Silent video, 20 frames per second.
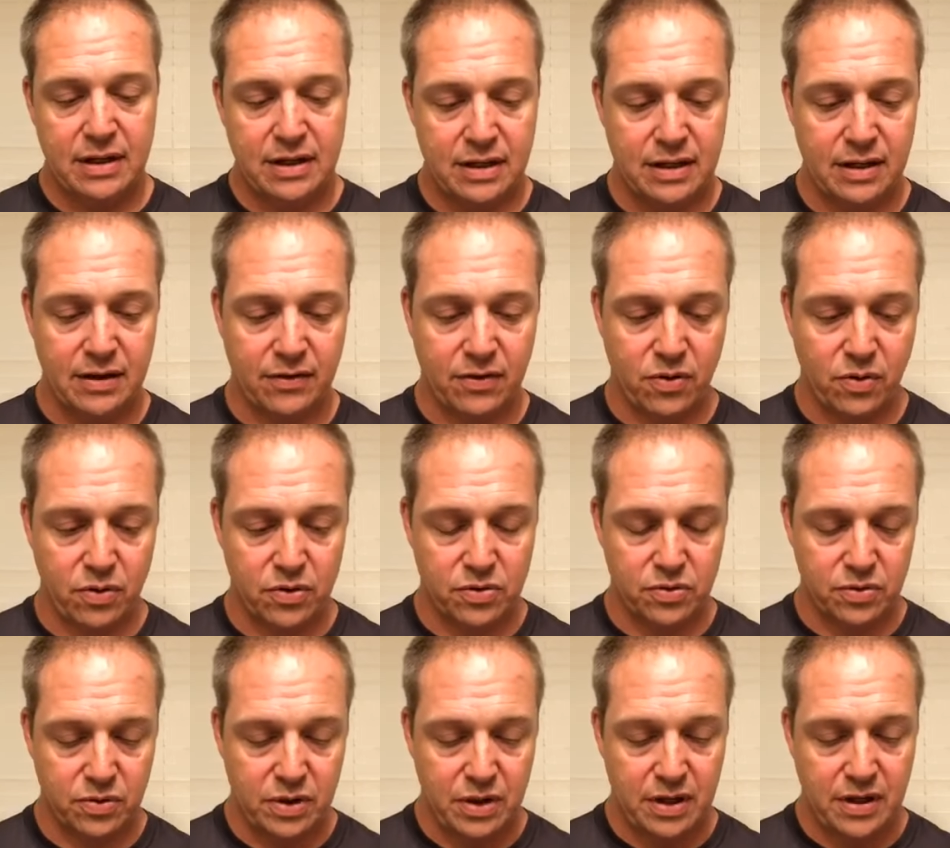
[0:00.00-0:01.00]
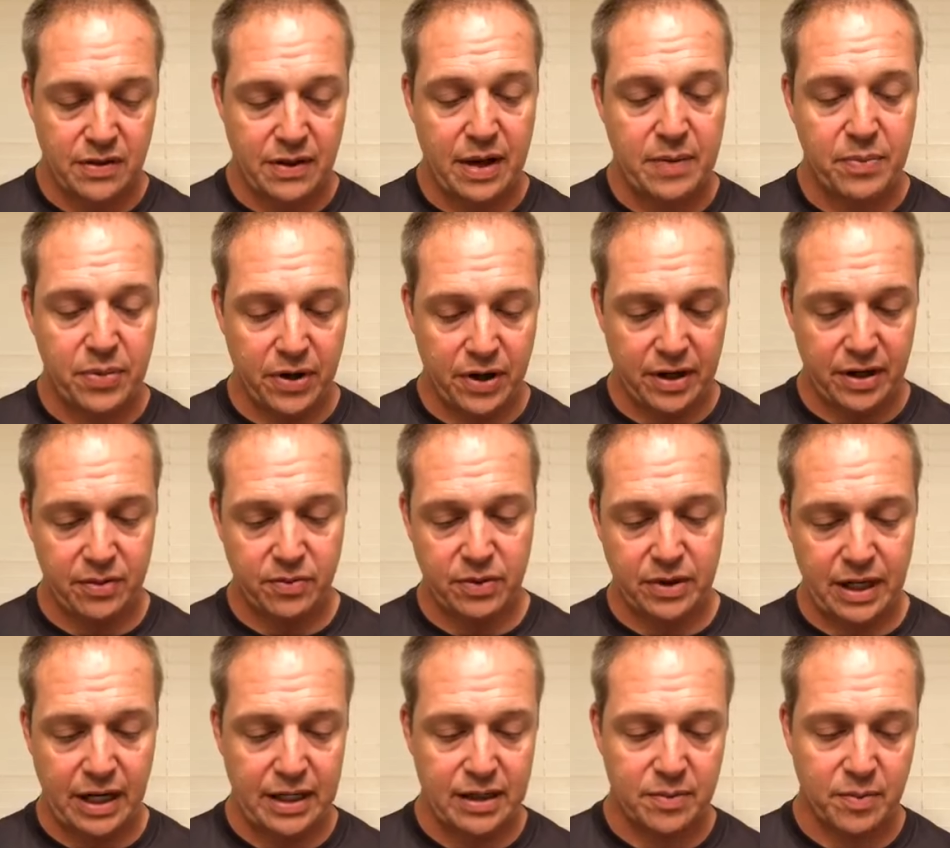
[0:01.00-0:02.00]
Then, of course, they punted. We
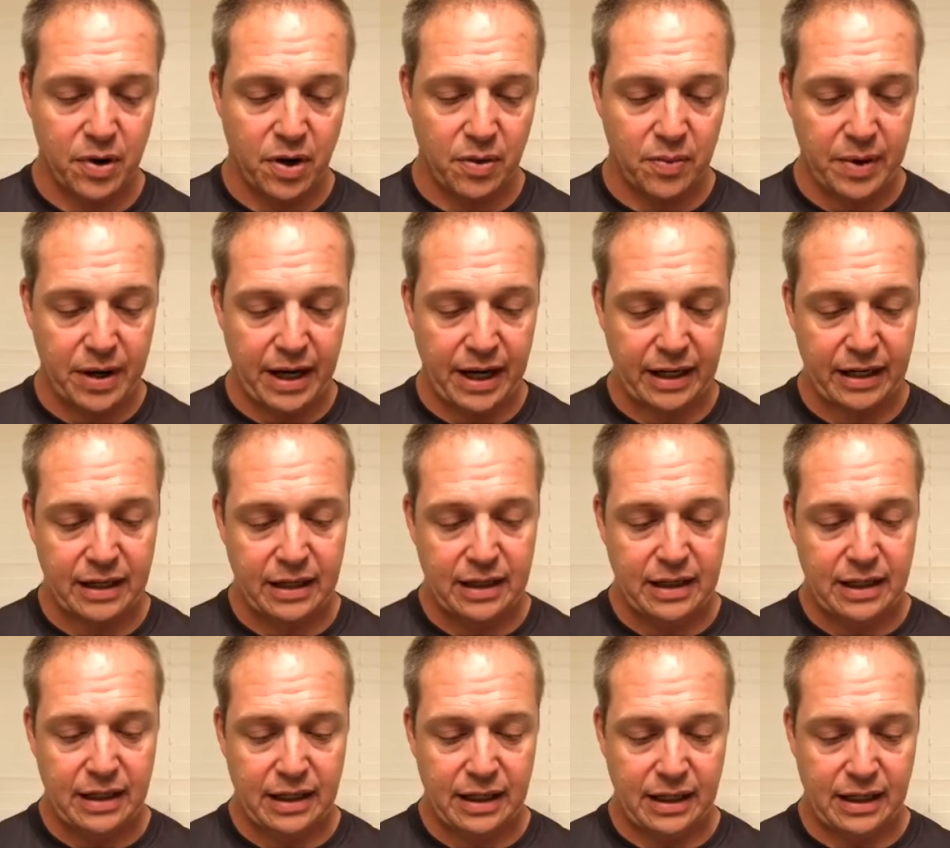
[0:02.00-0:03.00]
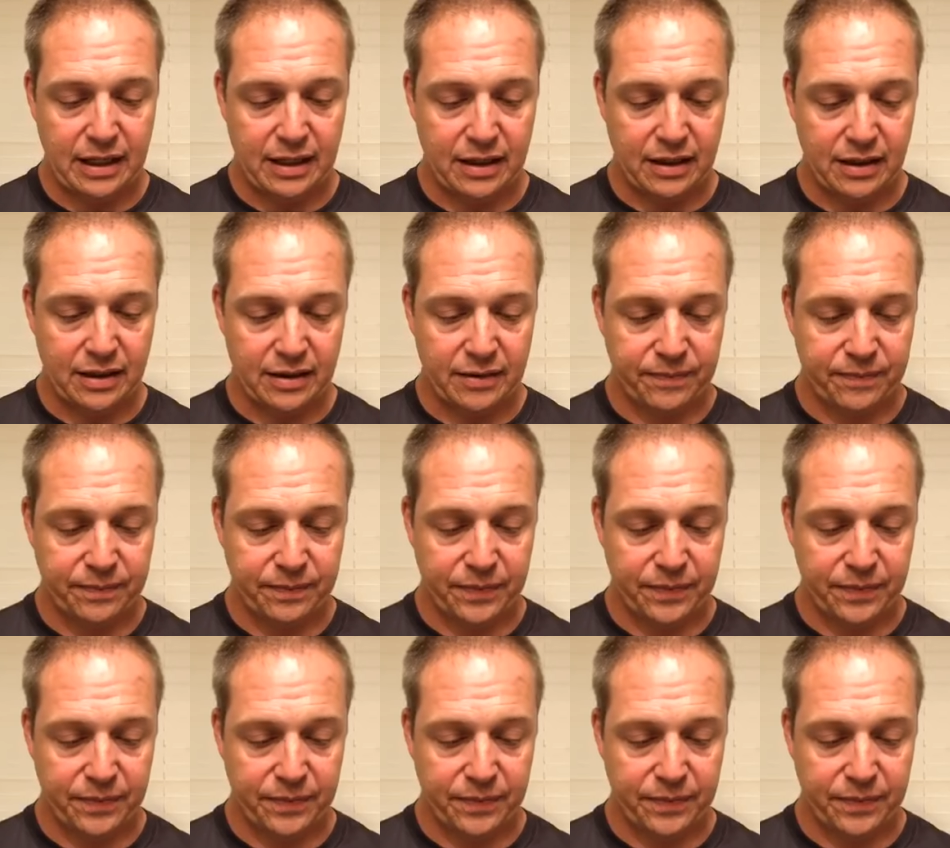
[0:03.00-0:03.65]
got the ball back, and